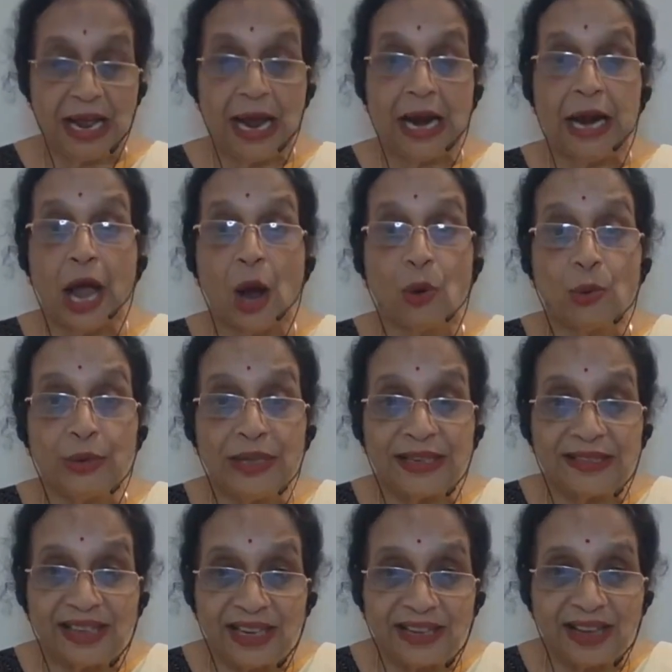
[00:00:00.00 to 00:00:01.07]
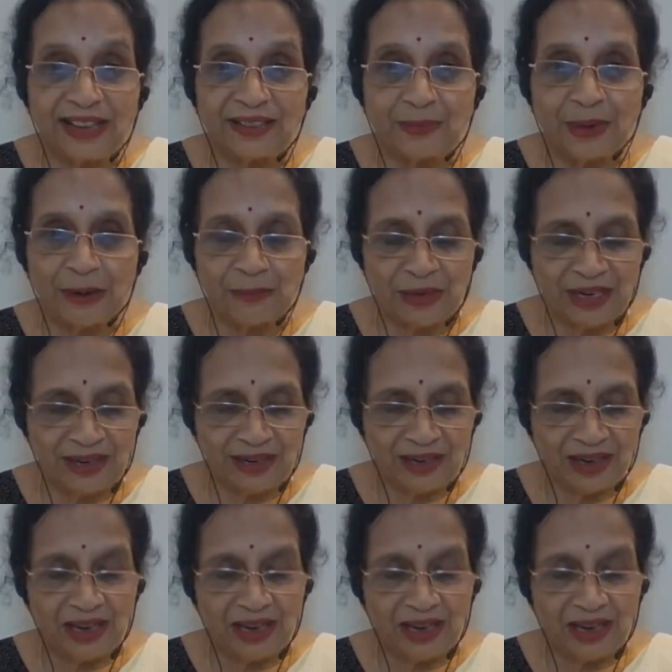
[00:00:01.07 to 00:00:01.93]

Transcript: And how do they see this Brahman?